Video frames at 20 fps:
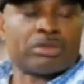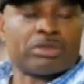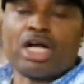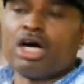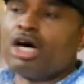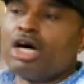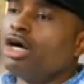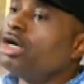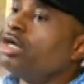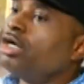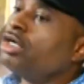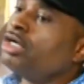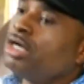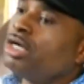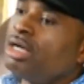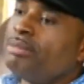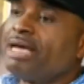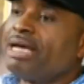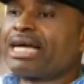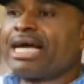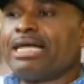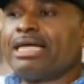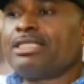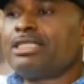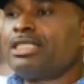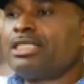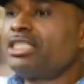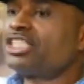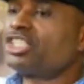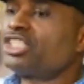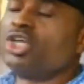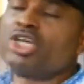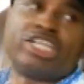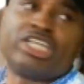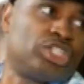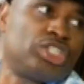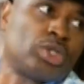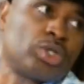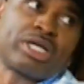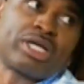Oh, Emeka, this is not
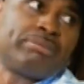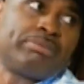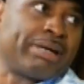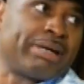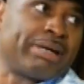a joking